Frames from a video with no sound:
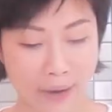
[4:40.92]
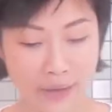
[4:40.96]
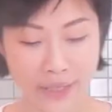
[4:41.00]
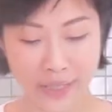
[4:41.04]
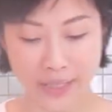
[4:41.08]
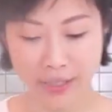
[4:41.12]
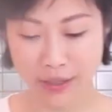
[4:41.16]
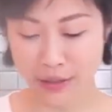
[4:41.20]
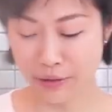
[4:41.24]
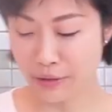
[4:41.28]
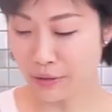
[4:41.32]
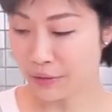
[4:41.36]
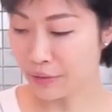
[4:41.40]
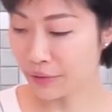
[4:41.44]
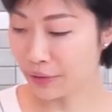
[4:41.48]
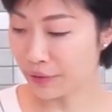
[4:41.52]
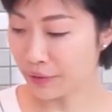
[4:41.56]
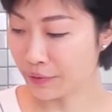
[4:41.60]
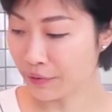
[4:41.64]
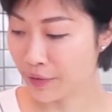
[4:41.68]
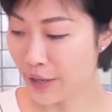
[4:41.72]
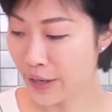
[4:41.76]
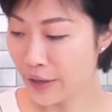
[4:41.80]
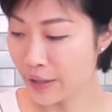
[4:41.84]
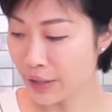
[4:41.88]
it's
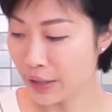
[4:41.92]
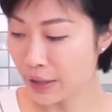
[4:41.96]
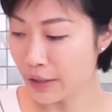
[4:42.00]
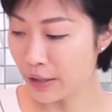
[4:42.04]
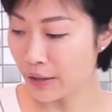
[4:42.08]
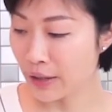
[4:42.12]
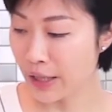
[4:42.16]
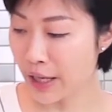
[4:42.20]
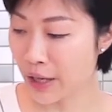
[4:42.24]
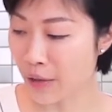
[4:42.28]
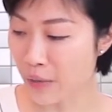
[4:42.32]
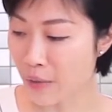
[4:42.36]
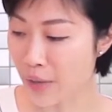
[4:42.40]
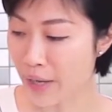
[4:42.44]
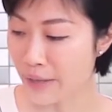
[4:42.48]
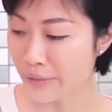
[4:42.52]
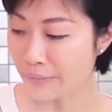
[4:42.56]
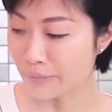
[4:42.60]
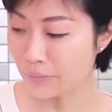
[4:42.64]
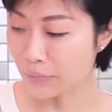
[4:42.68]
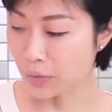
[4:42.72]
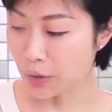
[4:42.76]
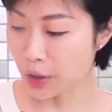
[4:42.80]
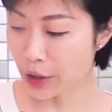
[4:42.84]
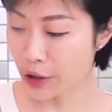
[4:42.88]
very little liquid.
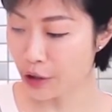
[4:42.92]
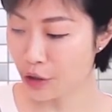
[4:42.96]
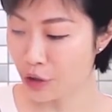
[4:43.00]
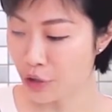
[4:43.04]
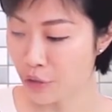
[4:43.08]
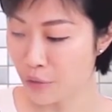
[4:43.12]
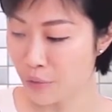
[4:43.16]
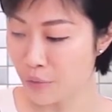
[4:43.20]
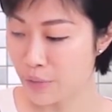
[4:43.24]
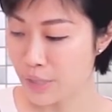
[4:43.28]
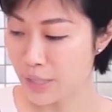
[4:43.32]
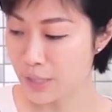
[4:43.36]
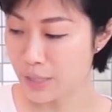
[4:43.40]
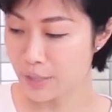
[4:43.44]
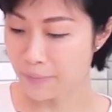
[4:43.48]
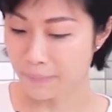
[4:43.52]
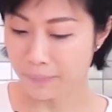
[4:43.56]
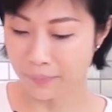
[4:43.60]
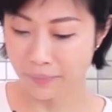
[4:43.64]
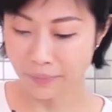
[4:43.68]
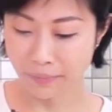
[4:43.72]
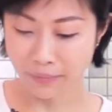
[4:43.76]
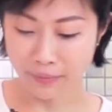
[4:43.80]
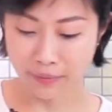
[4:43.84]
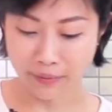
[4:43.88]
What you do is
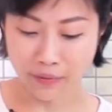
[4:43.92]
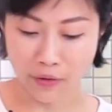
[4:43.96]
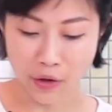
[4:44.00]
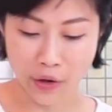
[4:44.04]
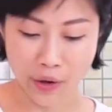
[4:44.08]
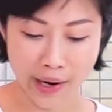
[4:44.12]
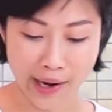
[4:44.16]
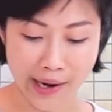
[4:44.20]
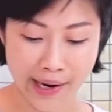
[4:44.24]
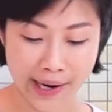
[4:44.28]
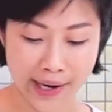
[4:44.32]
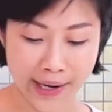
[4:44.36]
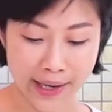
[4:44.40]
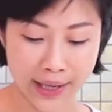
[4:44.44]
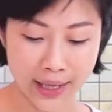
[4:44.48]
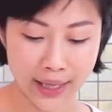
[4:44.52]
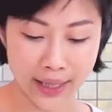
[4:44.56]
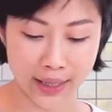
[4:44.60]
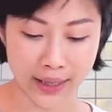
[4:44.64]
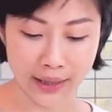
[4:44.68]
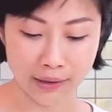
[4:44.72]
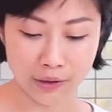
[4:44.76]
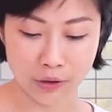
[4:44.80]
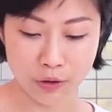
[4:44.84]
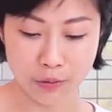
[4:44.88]
you
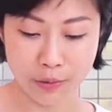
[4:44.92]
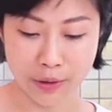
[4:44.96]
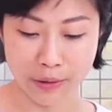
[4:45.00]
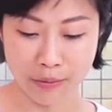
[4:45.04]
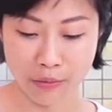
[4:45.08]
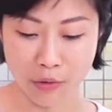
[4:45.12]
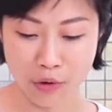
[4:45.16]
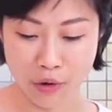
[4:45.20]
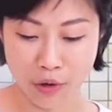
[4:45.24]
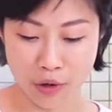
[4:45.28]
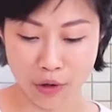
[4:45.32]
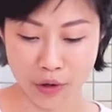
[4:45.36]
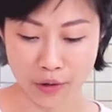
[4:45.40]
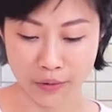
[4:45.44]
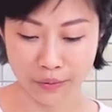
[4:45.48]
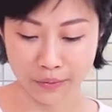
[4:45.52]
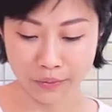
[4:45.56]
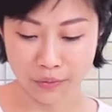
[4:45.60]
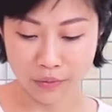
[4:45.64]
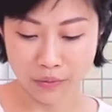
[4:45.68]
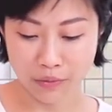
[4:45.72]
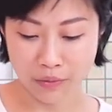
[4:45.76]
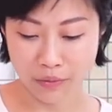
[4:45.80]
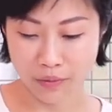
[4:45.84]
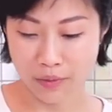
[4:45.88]
add a little bit more,
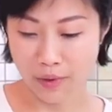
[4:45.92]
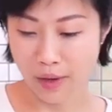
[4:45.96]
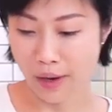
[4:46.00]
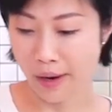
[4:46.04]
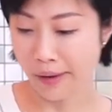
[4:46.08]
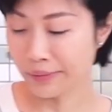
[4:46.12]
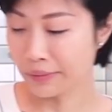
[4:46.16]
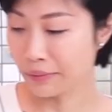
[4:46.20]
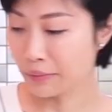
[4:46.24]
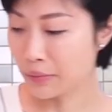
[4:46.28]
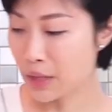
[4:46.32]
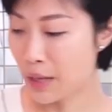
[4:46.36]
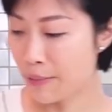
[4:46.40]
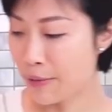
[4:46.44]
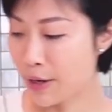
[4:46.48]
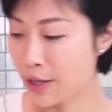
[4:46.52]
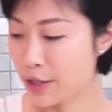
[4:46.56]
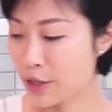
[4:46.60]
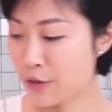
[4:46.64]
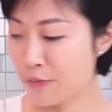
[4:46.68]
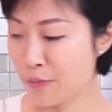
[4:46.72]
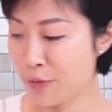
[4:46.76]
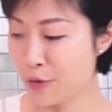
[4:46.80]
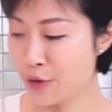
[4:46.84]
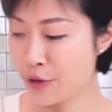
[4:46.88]
maybe a
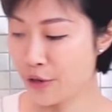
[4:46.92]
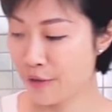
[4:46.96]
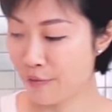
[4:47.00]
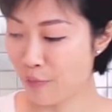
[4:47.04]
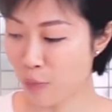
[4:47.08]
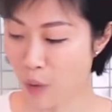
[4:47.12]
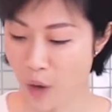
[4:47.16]
spoon of